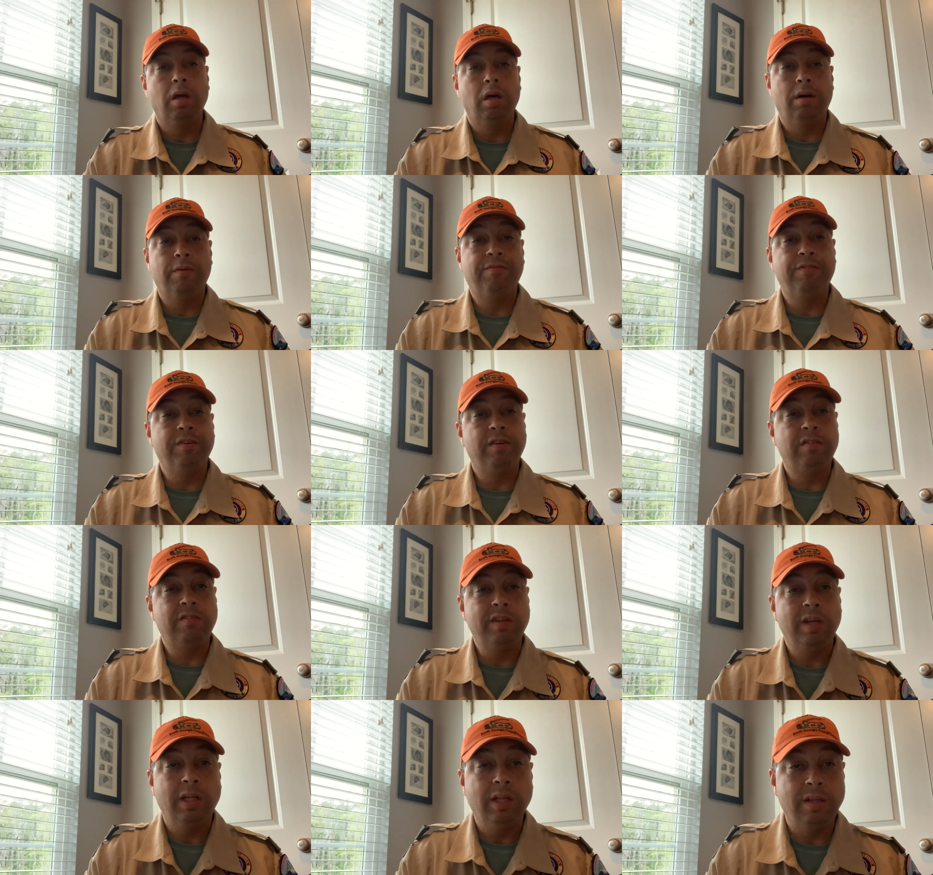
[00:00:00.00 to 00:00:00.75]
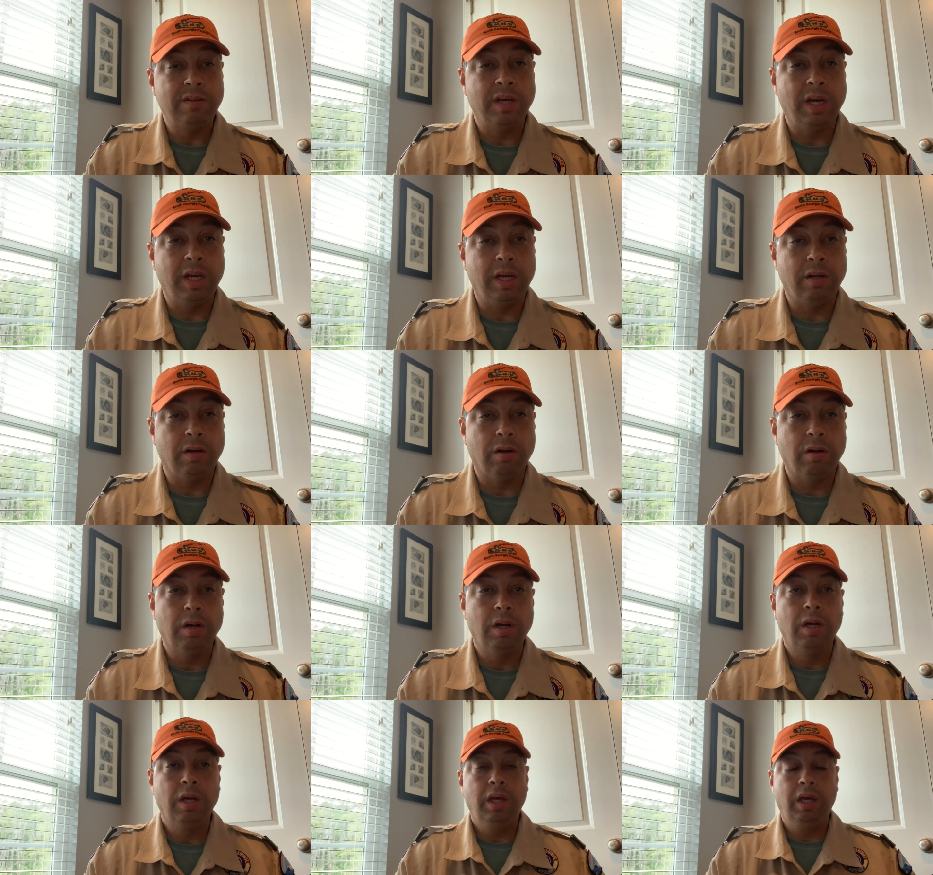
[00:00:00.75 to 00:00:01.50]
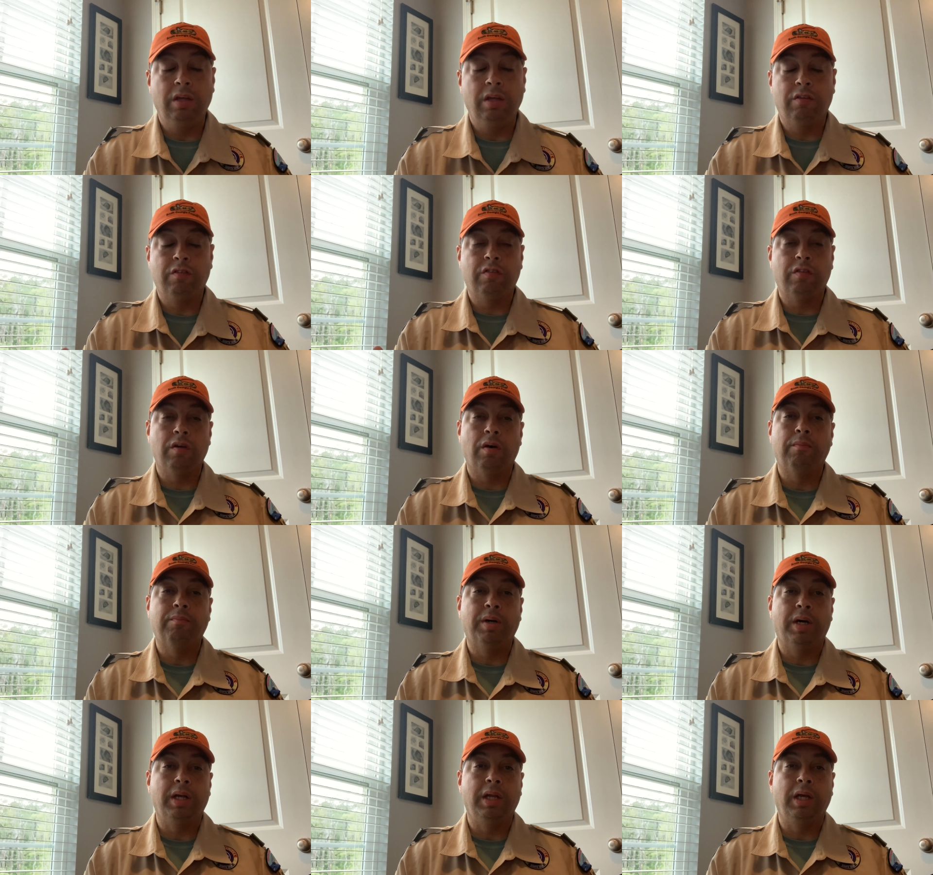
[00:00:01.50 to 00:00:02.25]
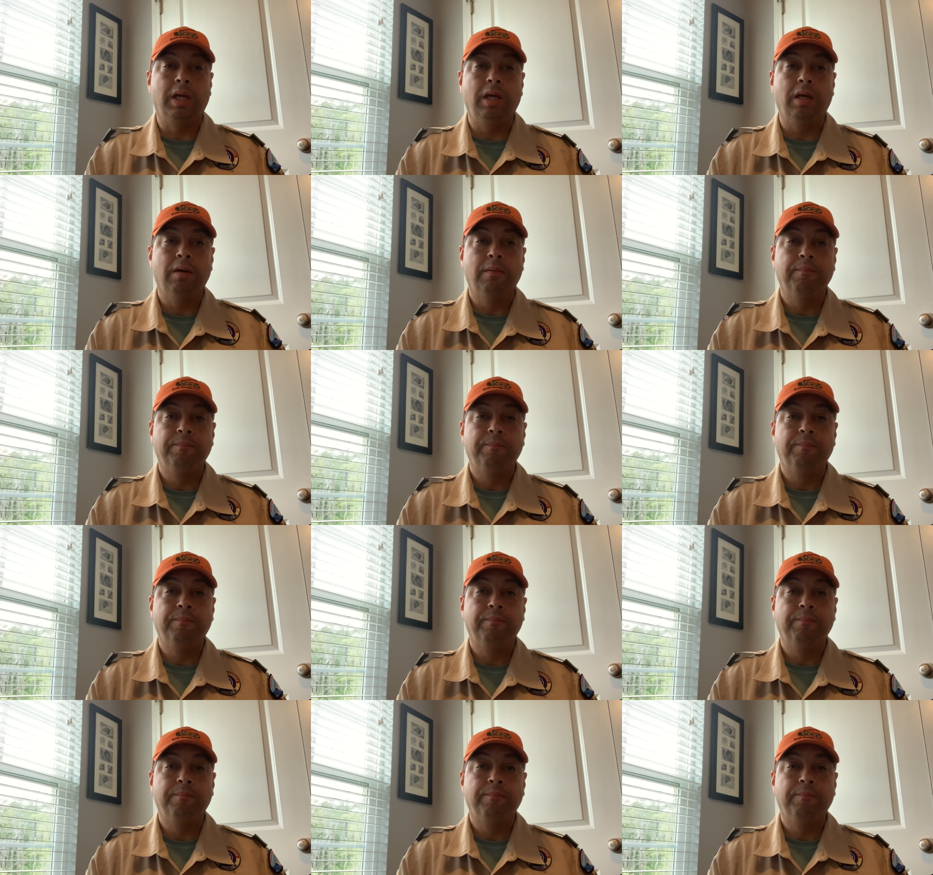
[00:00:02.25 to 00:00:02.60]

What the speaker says: A facilitator is somebody